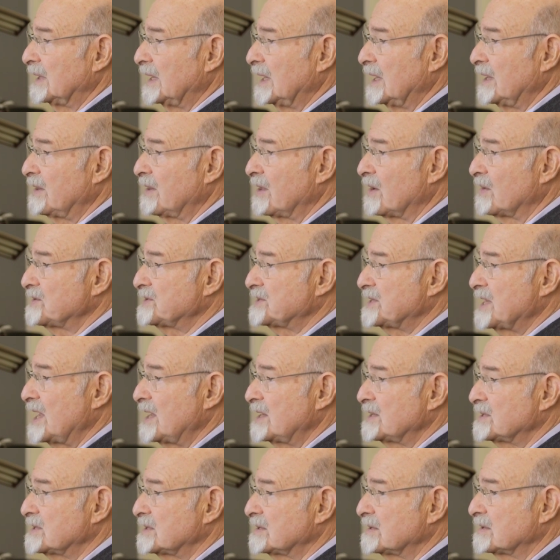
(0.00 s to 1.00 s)
in those
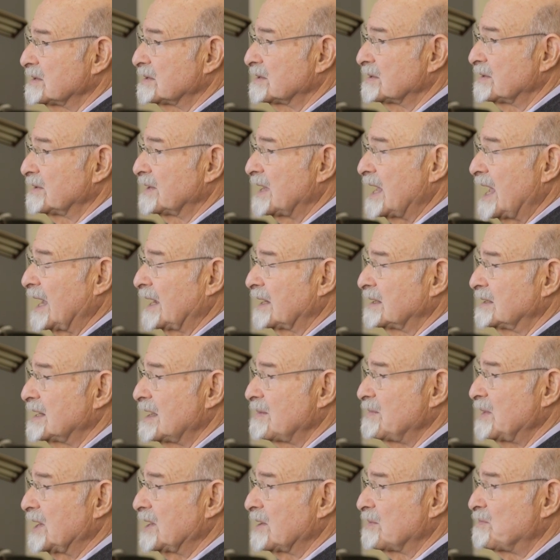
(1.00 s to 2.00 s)
days,
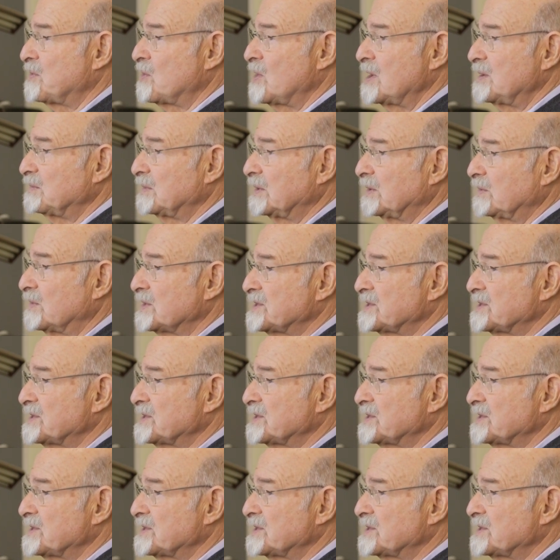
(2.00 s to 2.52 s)
academic appointment